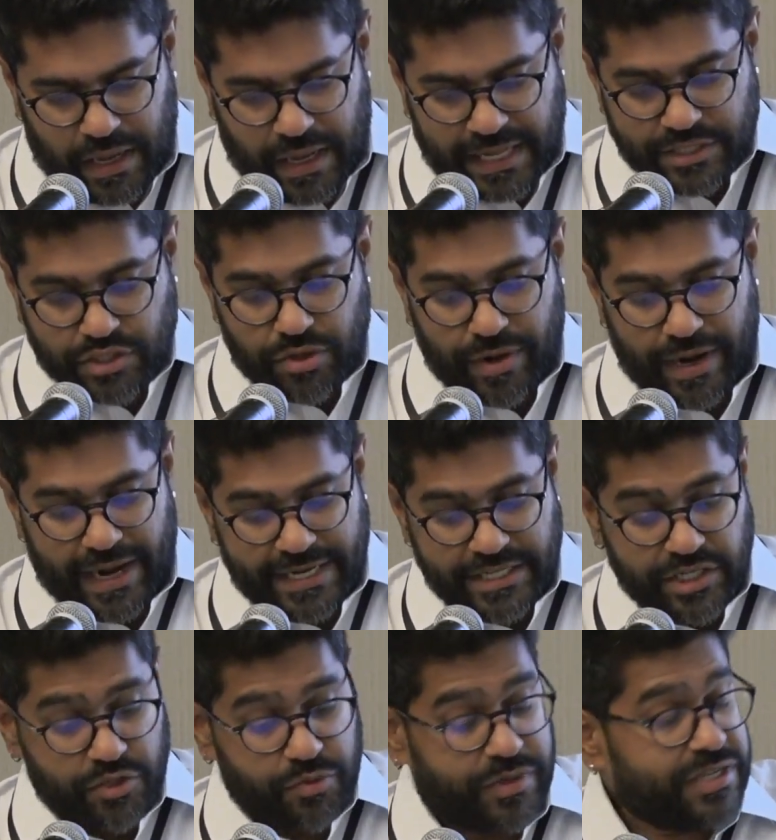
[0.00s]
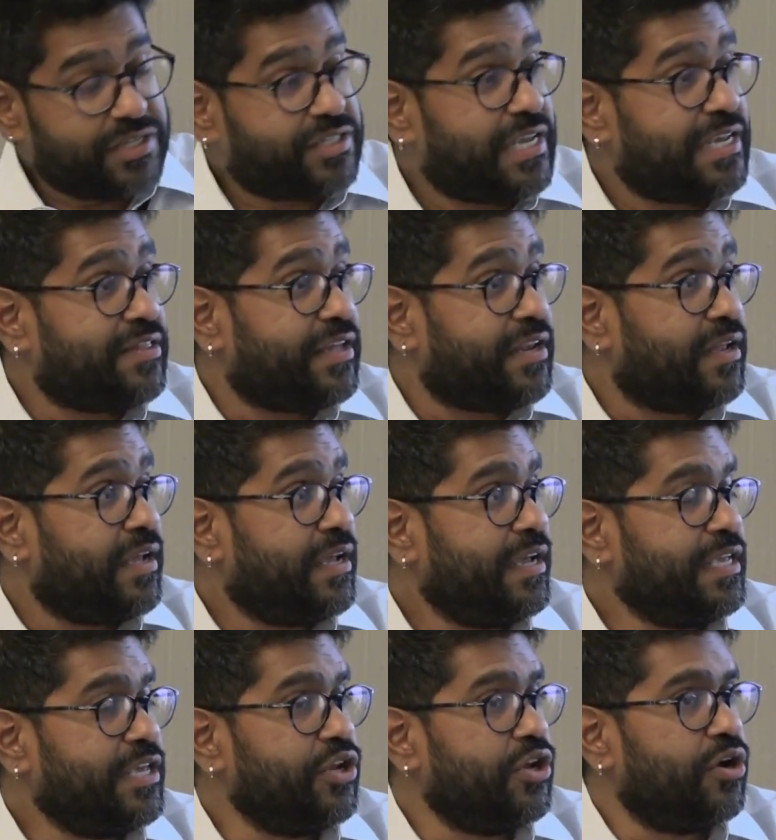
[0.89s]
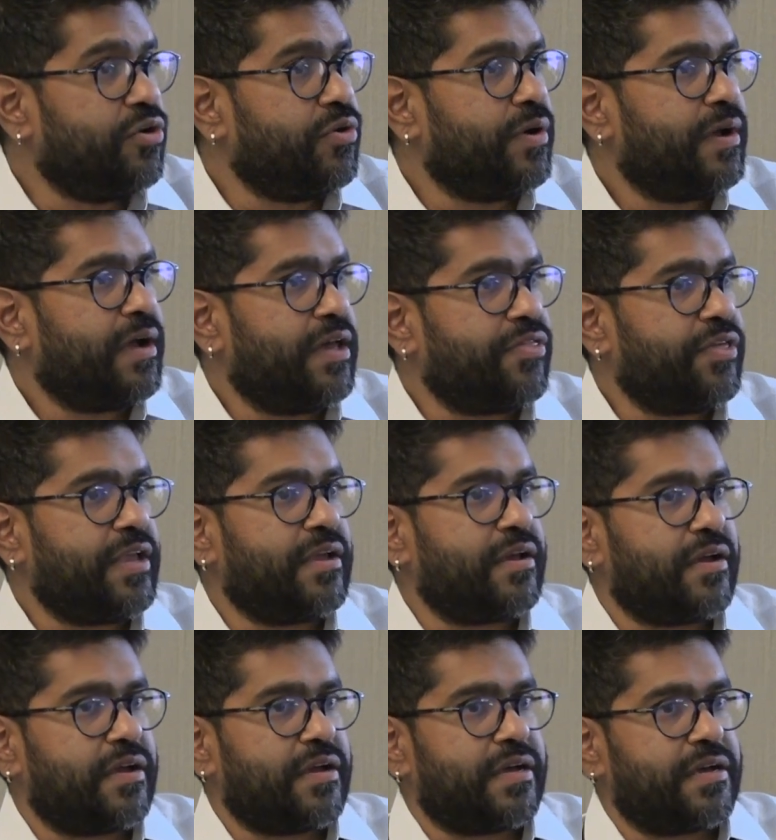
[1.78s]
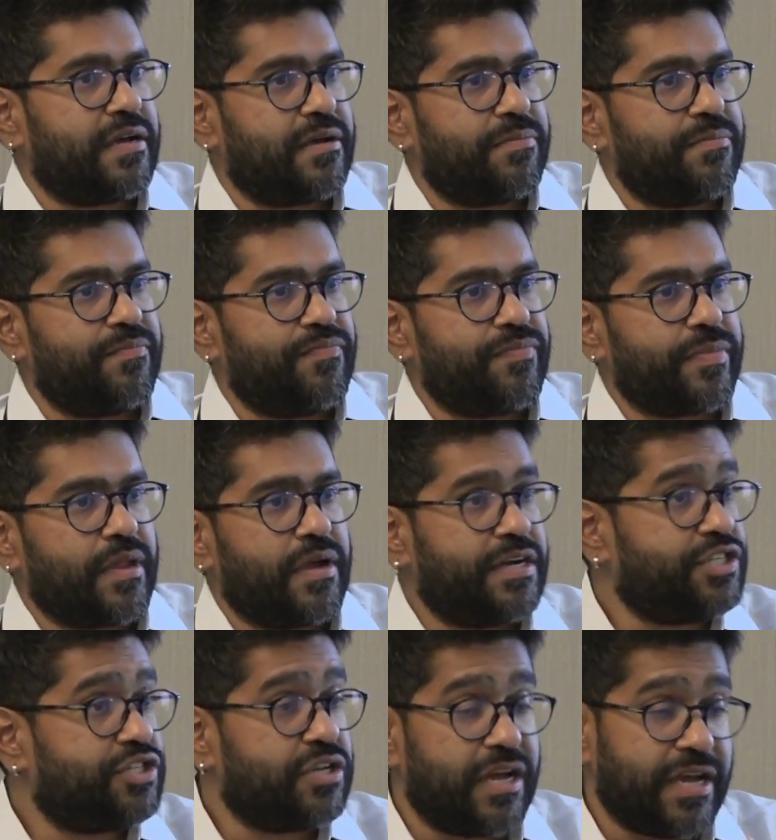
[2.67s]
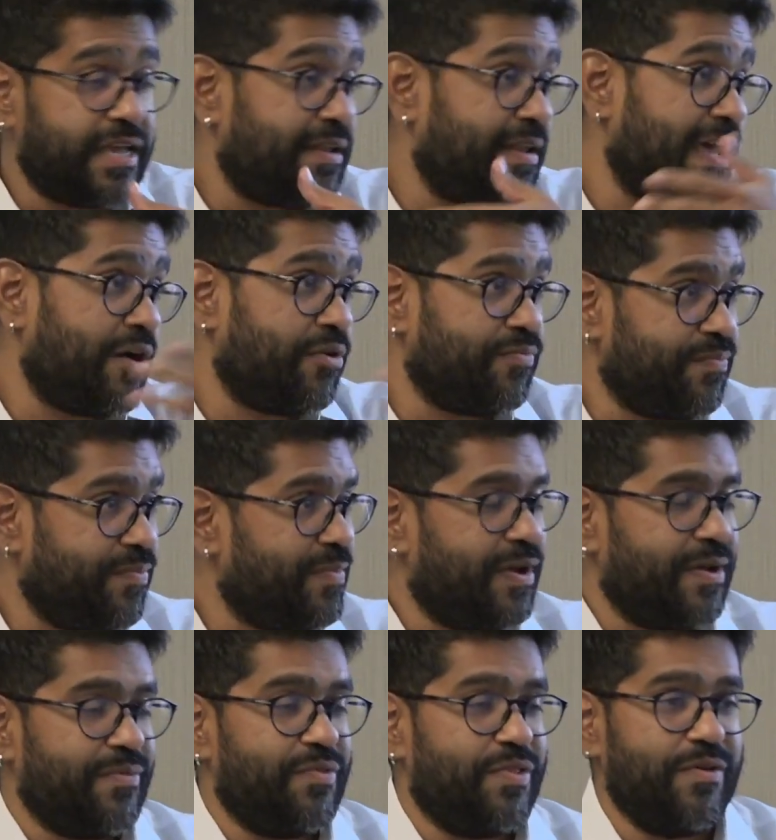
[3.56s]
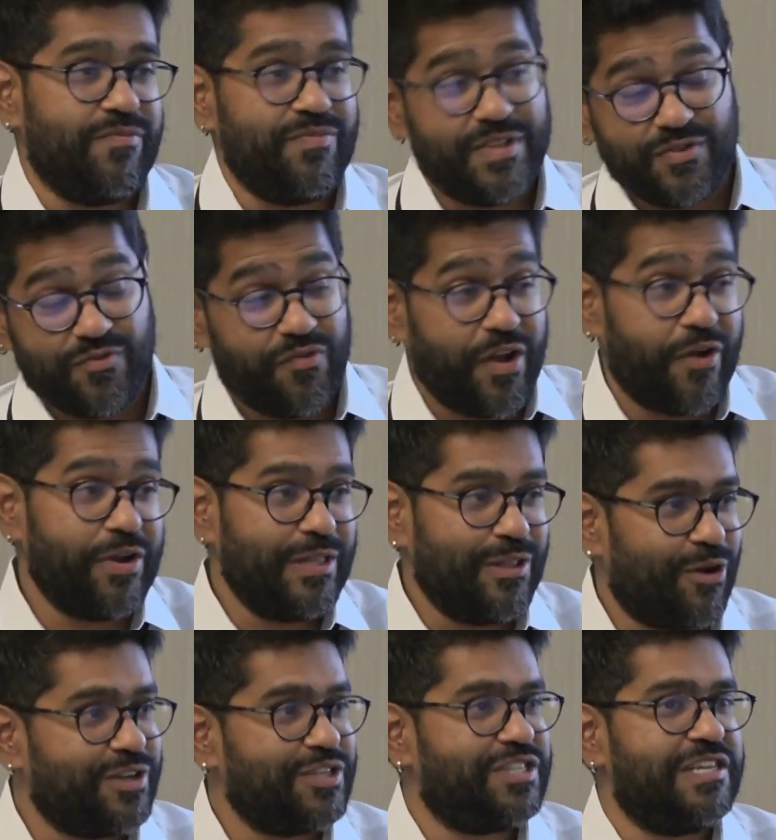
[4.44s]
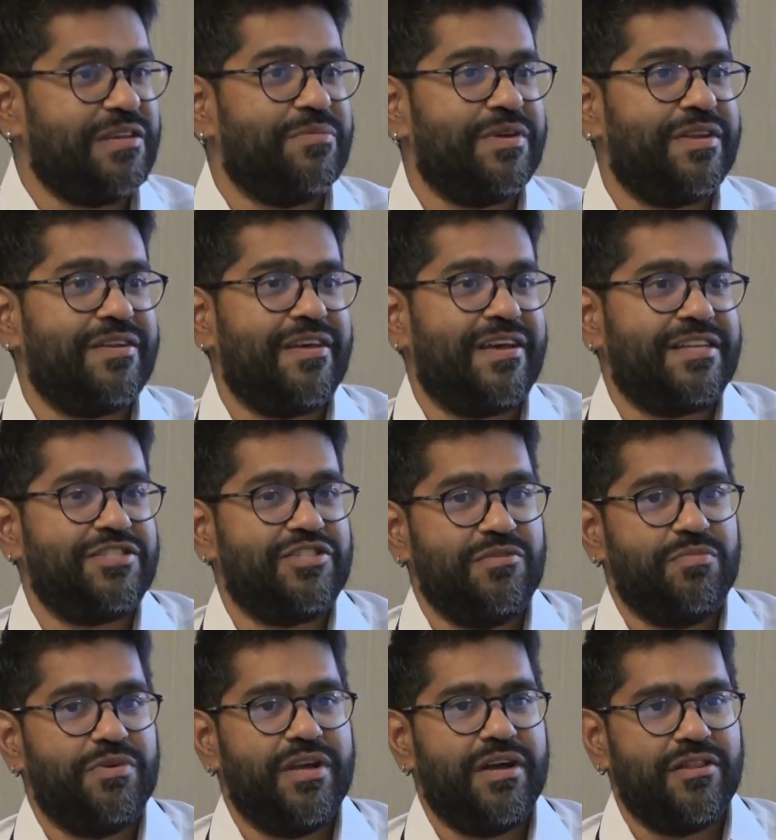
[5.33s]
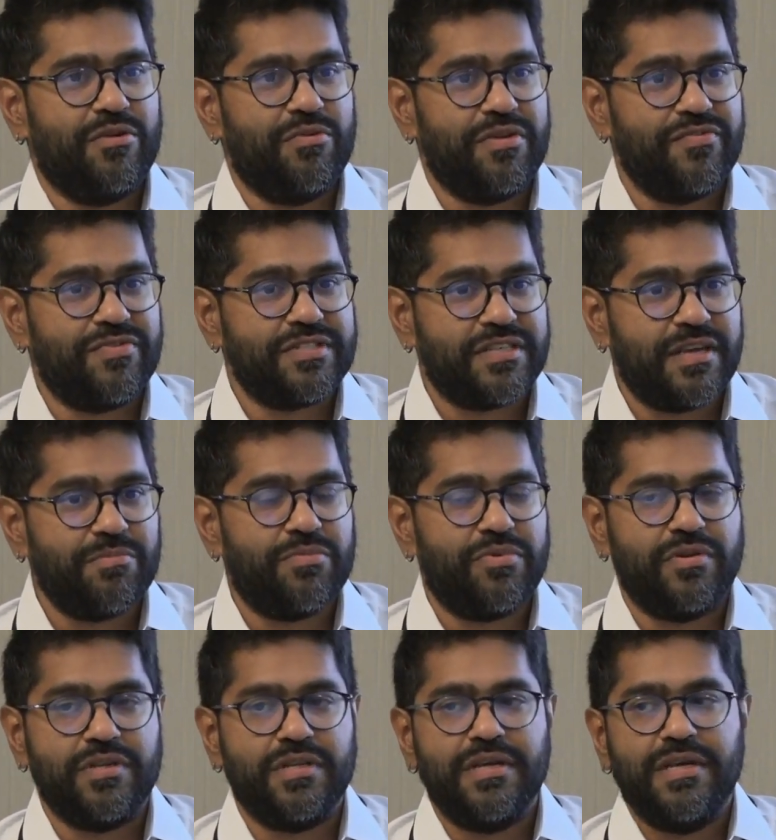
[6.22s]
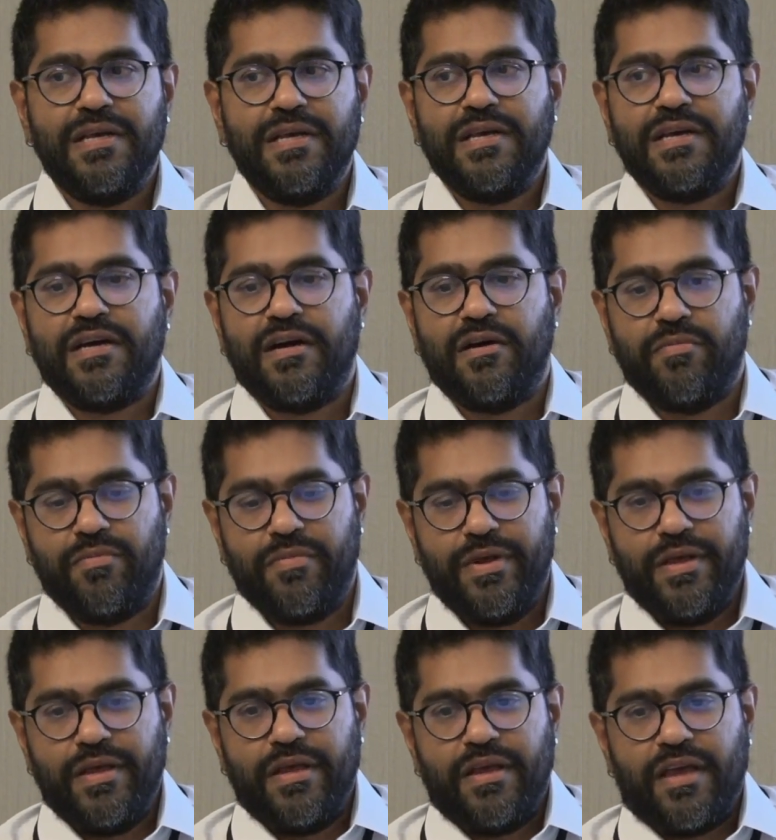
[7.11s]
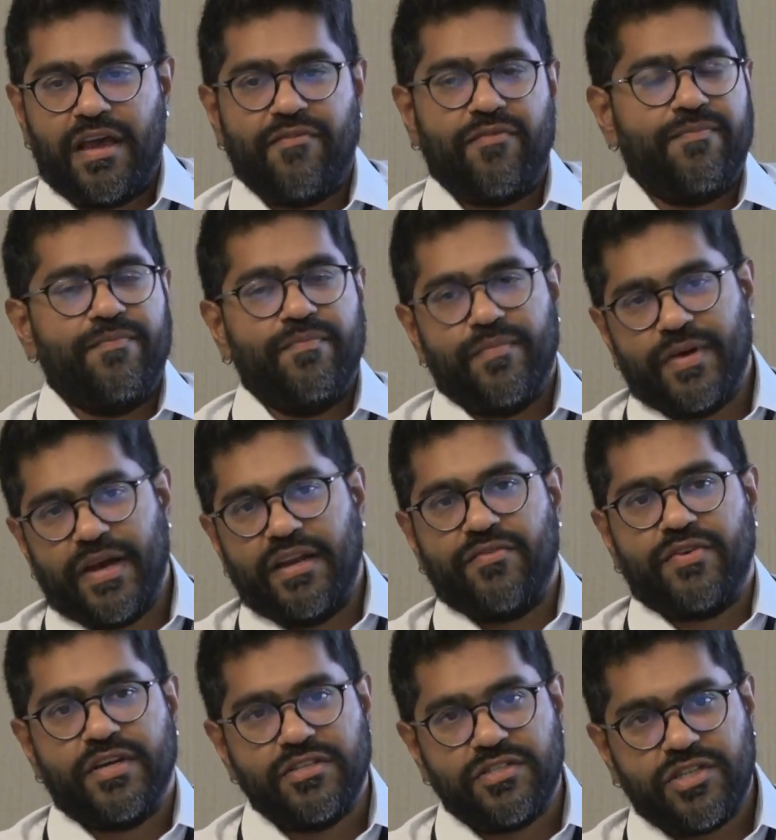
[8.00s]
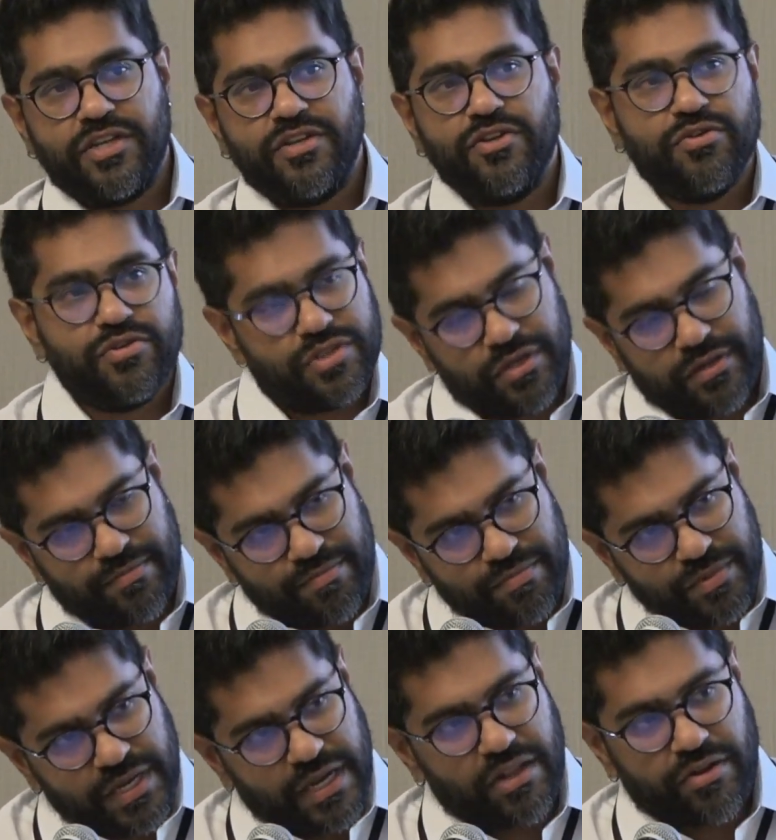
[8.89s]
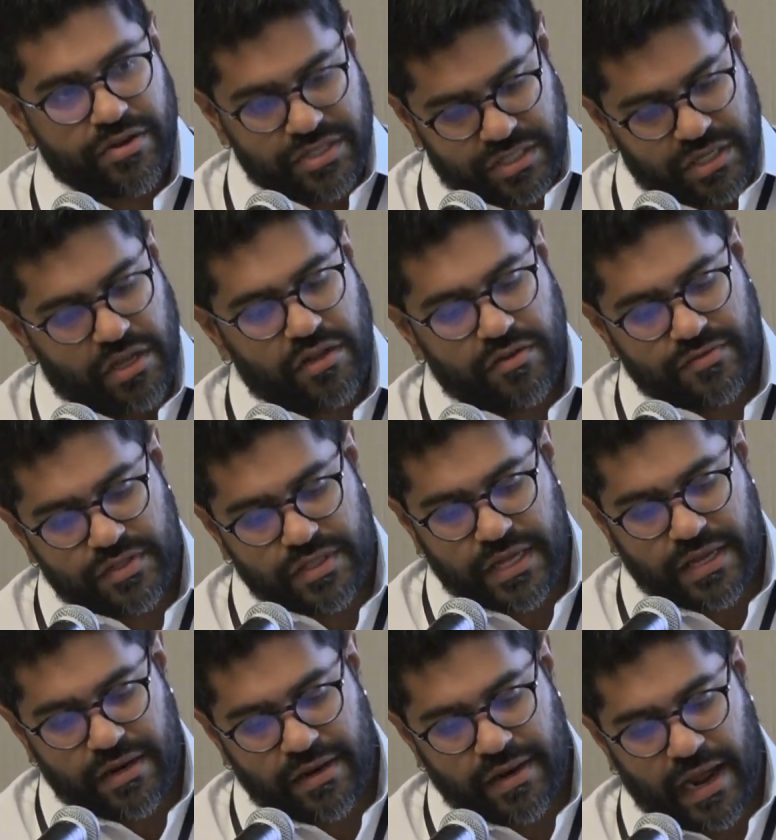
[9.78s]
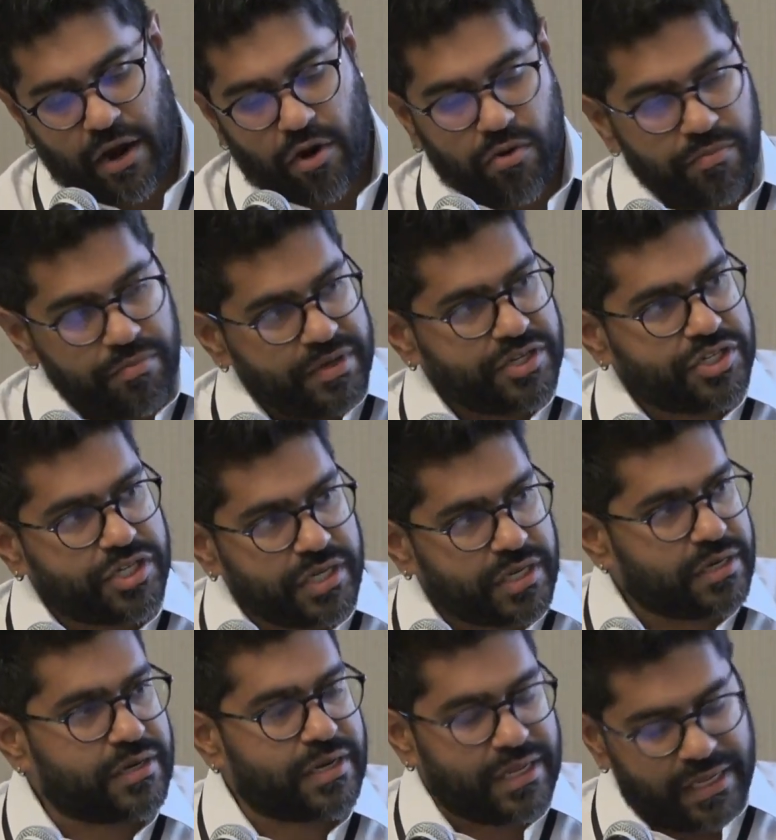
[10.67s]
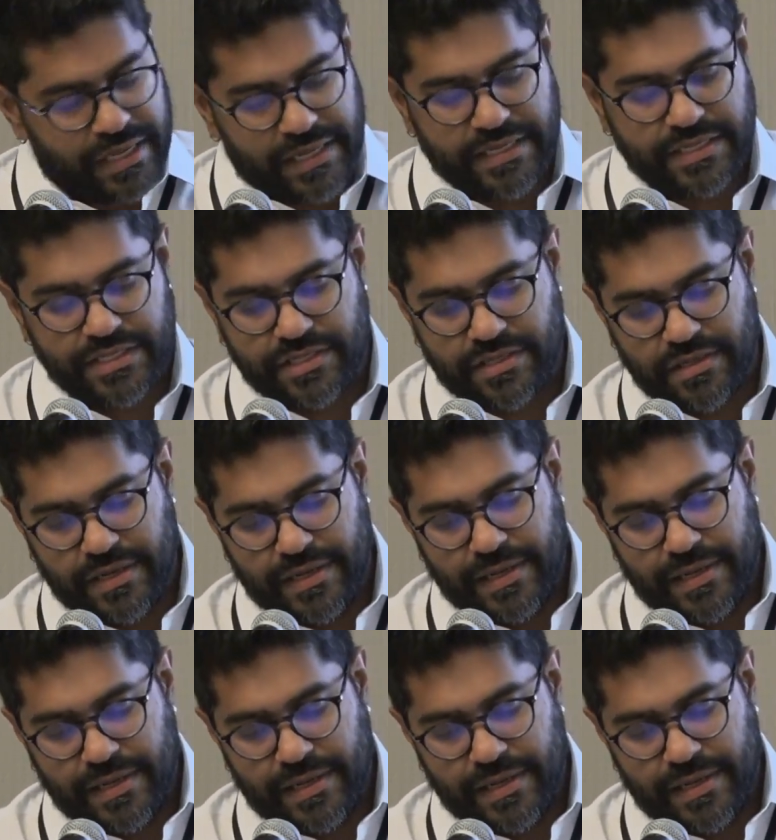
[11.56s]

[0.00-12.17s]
so I just want to say that, I think Atkin and I and now this very large team at GBL that we've assembled have kind of continued to tell ourselves that our mission is,